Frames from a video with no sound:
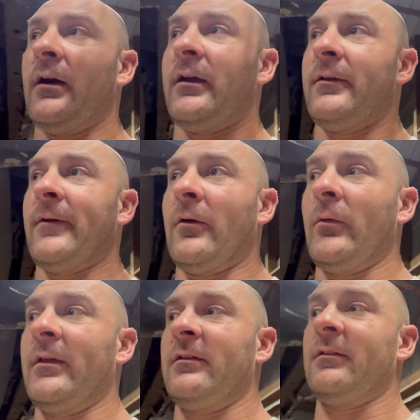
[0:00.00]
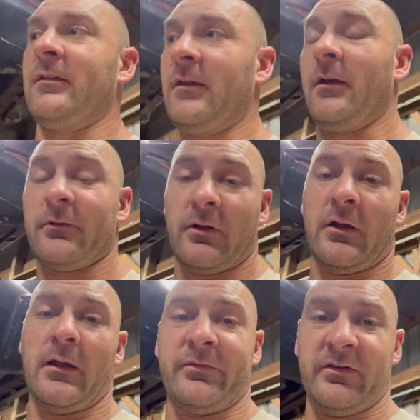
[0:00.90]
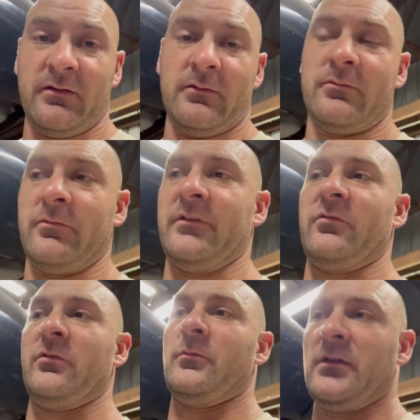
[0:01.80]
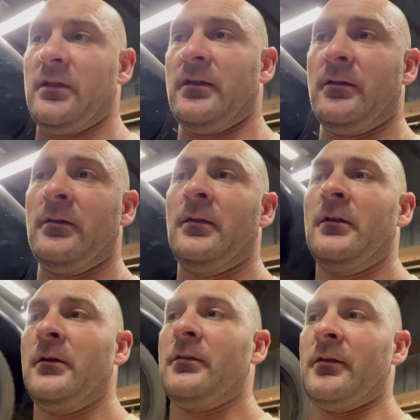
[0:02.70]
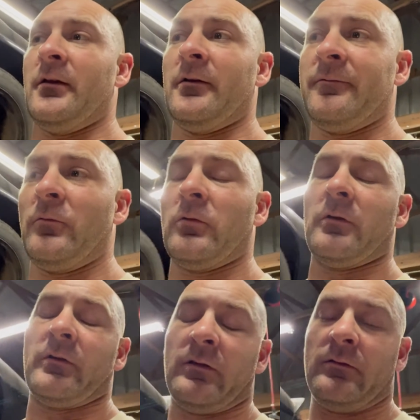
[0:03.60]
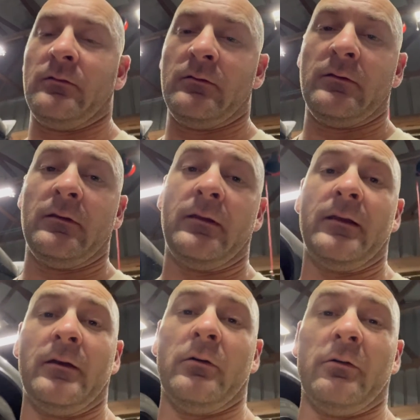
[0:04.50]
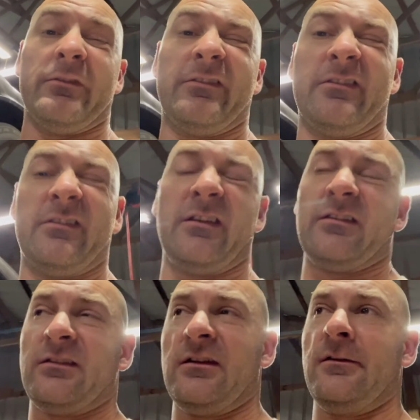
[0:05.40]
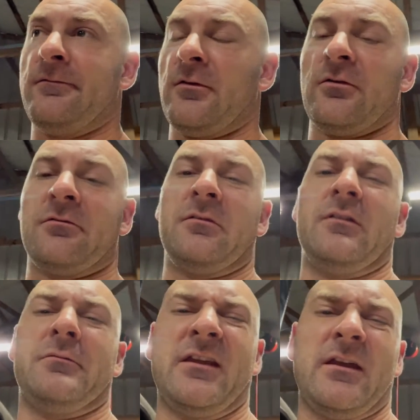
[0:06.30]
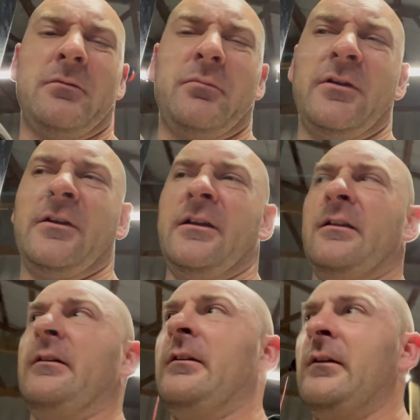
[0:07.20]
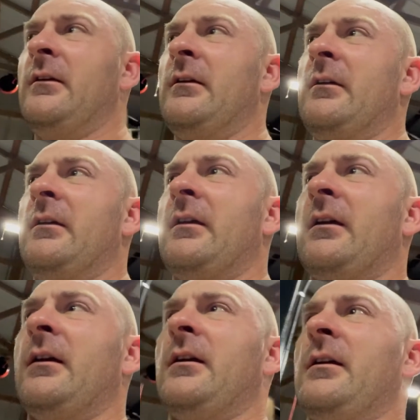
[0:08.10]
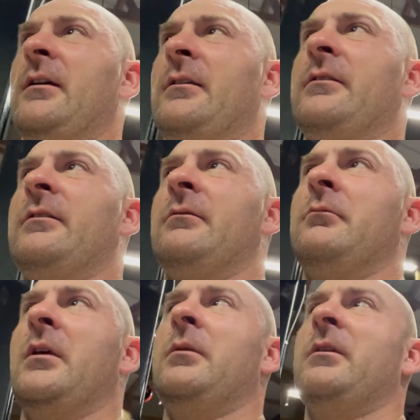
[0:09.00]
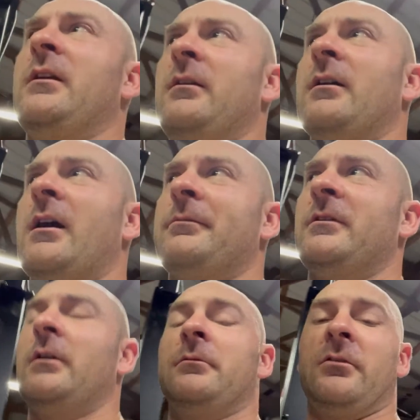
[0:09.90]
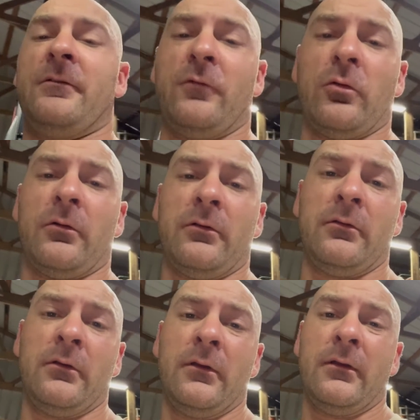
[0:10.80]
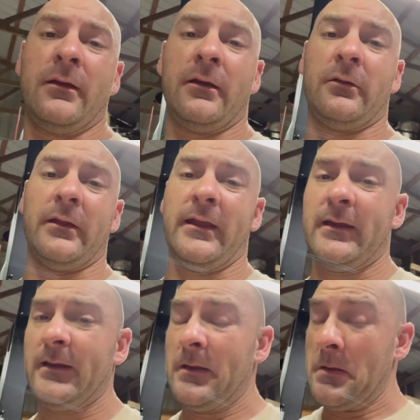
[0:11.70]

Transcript: If I went the other option, which would be the 4L60 for the time period, and maybe opted up to a 4L80,